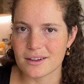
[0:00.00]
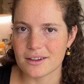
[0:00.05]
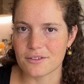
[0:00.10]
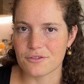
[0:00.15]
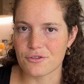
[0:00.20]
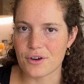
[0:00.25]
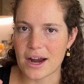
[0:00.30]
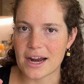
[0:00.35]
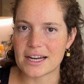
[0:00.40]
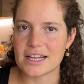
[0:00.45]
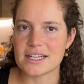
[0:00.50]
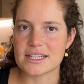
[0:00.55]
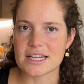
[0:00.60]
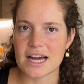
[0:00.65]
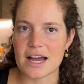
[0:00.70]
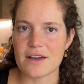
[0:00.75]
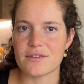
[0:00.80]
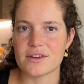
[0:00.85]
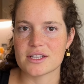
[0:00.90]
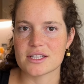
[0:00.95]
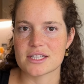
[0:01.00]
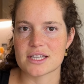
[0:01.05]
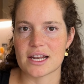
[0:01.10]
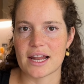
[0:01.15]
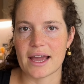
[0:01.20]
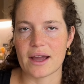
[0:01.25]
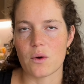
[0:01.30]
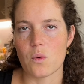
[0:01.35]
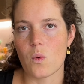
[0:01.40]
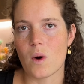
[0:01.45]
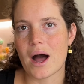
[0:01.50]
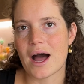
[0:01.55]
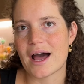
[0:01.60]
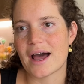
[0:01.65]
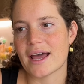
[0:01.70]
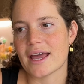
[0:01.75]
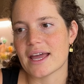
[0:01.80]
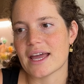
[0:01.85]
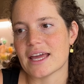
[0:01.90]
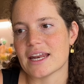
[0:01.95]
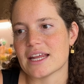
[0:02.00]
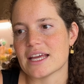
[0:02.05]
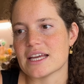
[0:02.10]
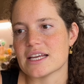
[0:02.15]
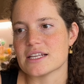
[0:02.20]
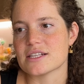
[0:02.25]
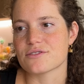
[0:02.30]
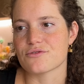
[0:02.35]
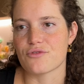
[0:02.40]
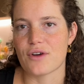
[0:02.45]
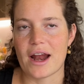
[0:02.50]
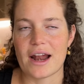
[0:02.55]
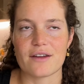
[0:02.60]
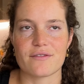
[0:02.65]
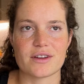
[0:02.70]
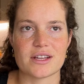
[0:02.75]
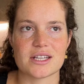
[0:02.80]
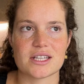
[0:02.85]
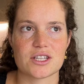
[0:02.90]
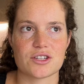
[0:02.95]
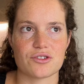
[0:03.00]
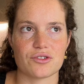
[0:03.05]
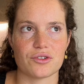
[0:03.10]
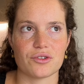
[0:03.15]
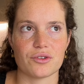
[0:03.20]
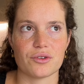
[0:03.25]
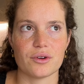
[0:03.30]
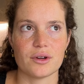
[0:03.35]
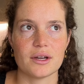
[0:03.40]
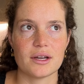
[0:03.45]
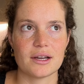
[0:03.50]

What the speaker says: really dive into like why it is relevant to